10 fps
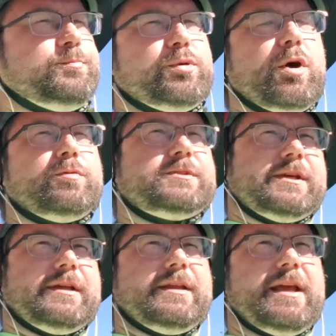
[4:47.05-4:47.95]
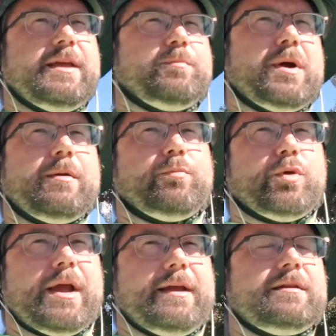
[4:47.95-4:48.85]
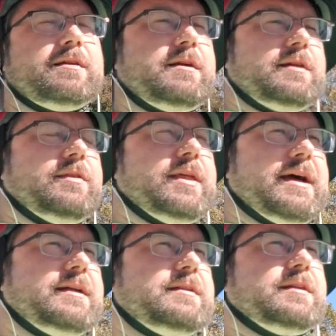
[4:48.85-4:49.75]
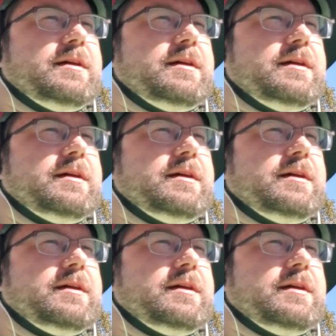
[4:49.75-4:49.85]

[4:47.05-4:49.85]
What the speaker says: protein in my brain that